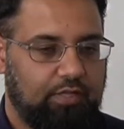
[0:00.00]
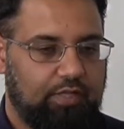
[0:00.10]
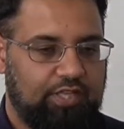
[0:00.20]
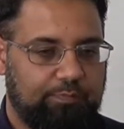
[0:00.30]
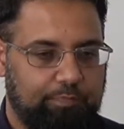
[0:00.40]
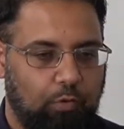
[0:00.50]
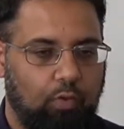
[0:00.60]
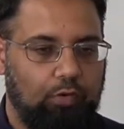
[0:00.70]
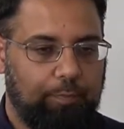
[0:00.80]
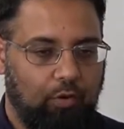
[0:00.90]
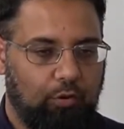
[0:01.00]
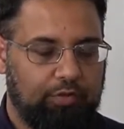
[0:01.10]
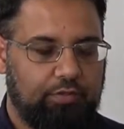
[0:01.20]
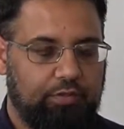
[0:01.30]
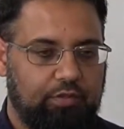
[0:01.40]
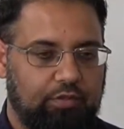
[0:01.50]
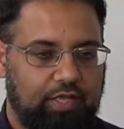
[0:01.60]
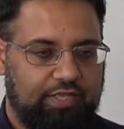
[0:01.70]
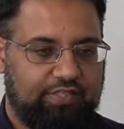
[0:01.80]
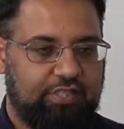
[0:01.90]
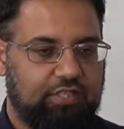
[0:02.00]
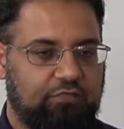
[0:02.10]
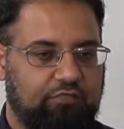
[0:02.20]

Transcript: is born upon a certain